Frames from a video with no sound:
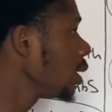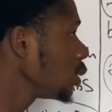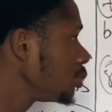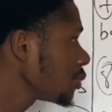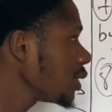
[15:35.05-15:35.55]

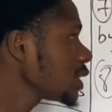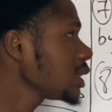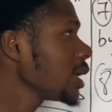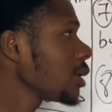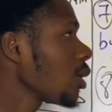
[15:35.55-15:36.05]

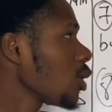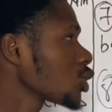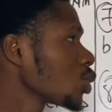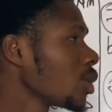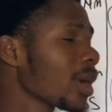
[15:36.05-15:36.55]
Lubricating
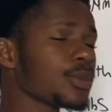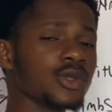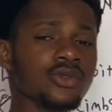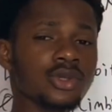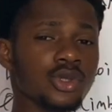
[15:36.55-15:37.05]
also will help
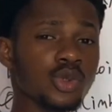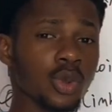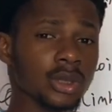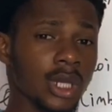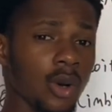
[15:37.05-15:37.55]
to reduce
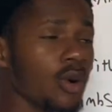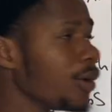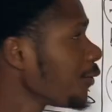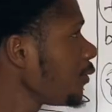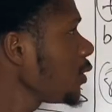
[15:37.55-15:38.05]
what now?
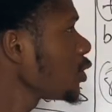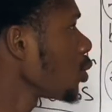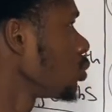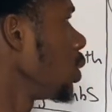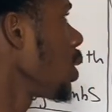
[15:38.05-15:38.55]

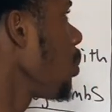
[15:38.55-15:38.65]
Friction.